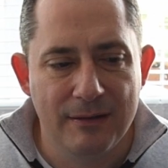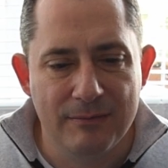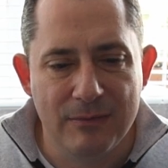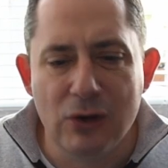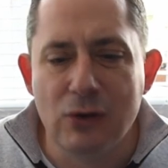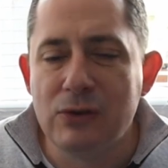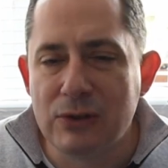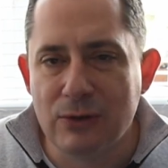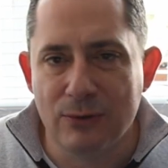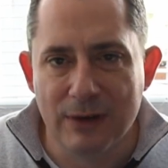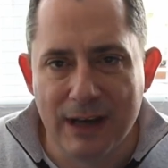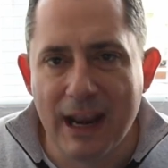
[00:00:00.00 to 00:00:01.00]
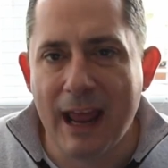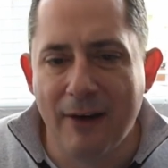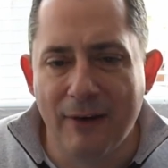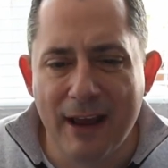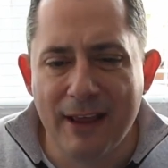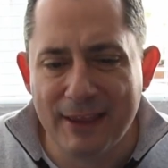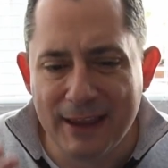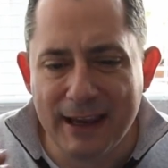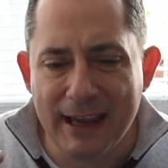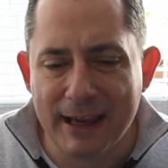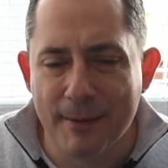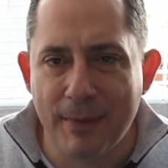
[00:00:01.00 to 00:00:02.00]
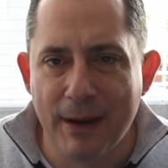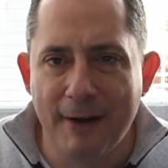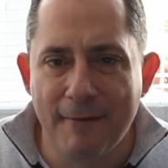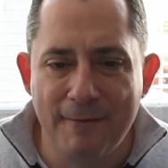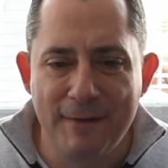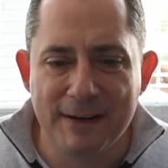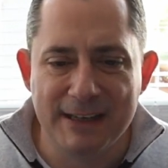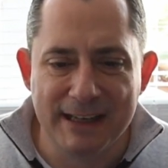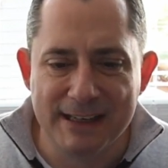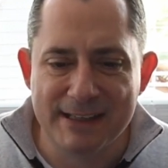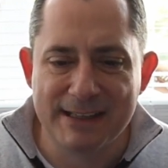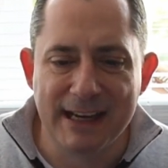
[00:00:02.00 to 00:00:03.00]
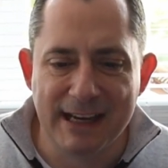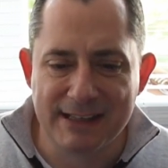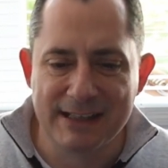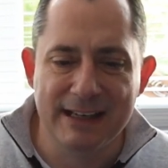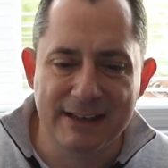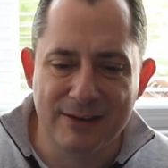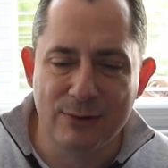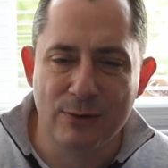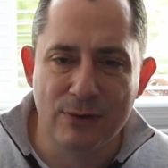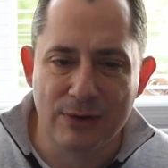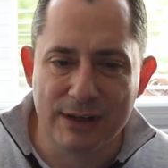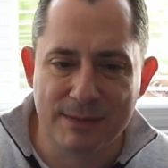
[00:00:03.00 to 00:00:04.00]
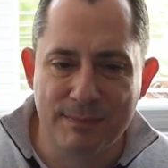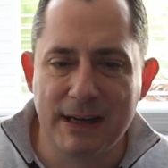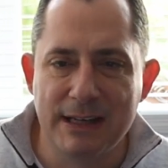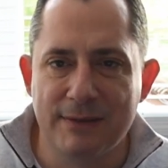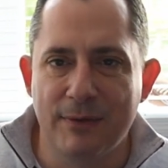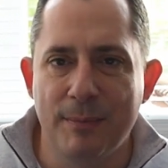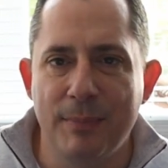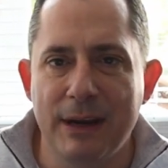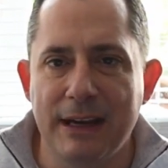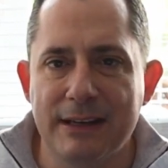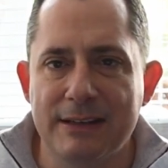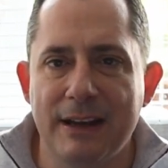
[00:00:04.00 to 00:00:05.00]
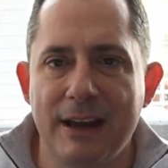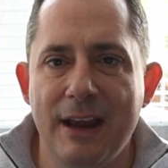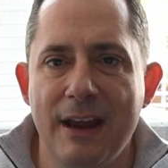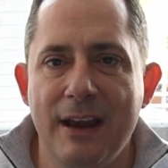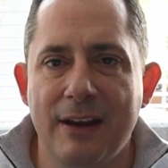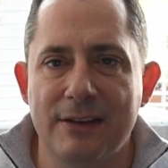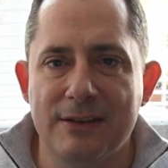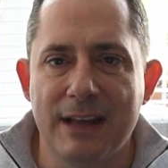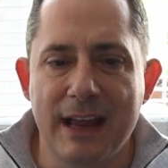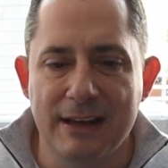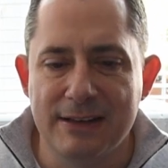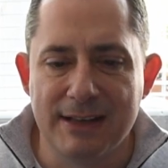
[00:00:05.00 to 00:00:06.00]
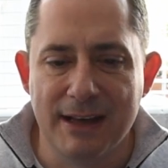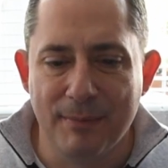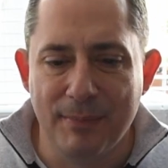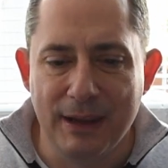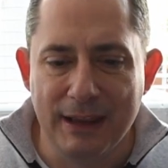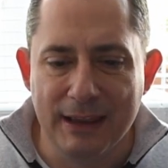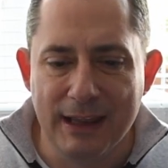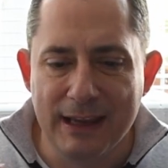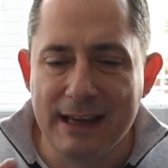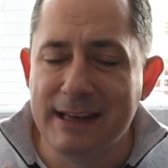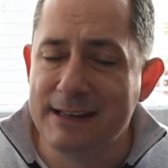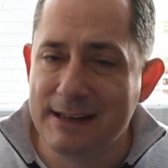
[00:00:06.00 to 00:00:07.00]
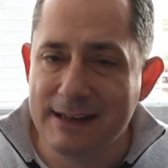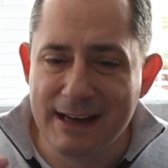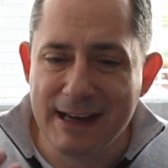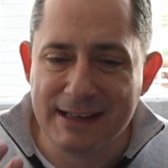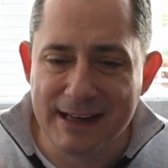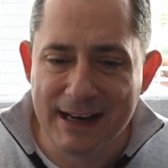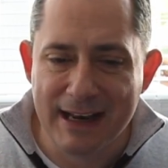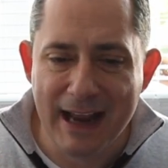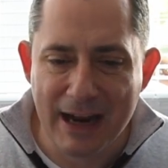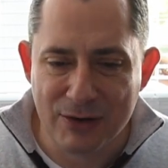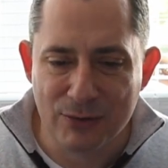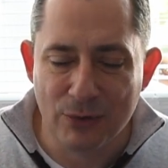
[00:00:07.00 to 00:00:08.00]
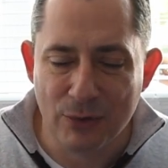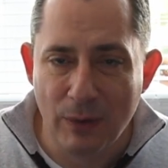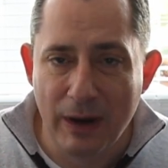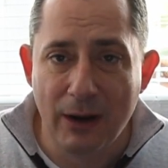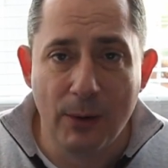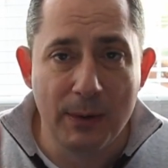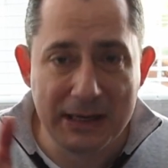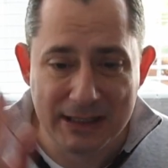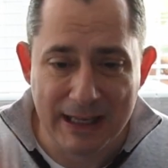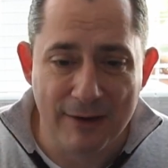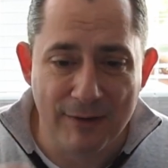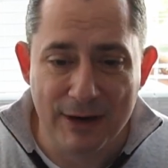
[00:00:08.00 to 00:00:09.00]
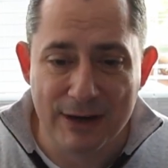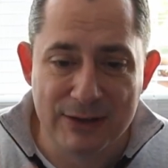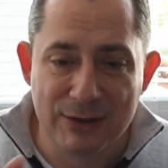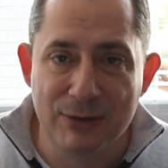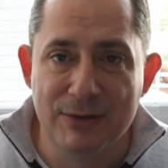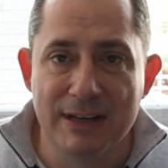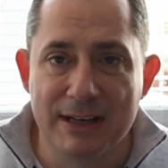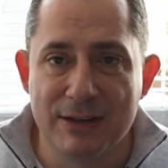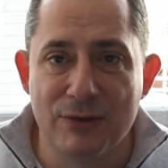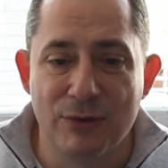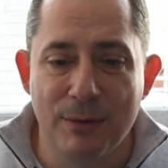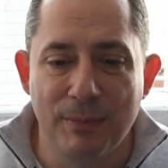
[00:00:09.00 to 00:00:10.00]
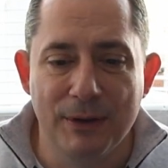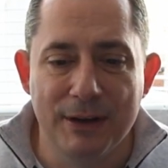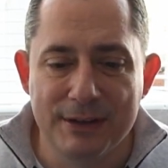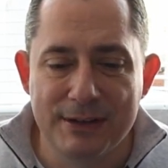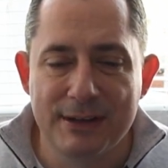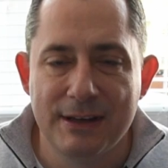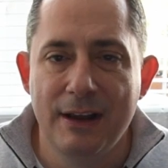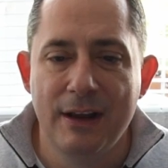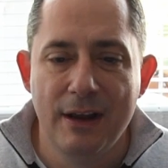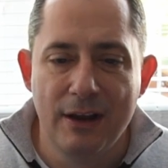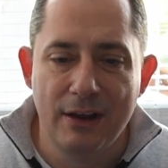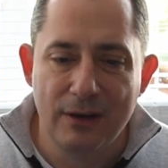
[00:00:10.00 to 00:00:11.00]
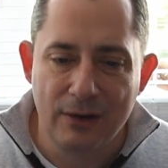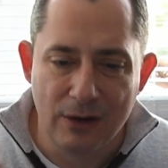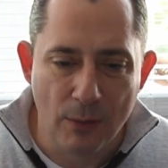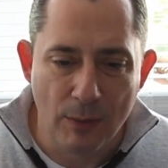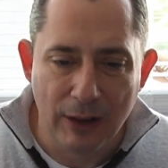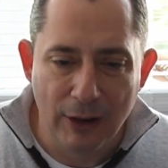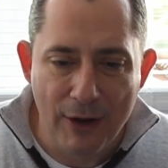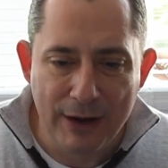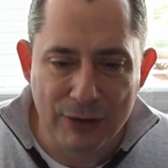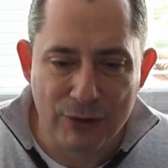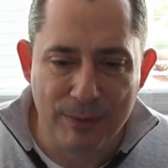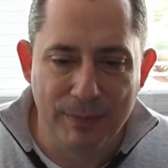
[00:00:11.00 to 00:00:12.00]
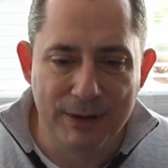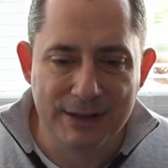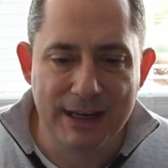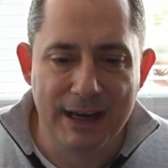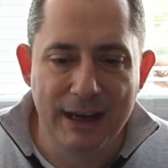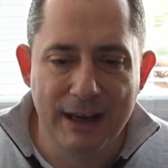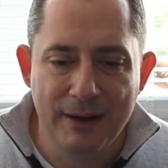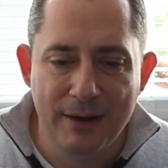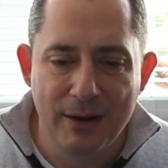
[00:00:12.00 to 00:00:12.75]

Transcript: used to it now and thinking about fitting 6 into the space of a beat, because that is something that isn't natural. The way I always think of it is 2 sets of triplets. You know, we're learning triplets here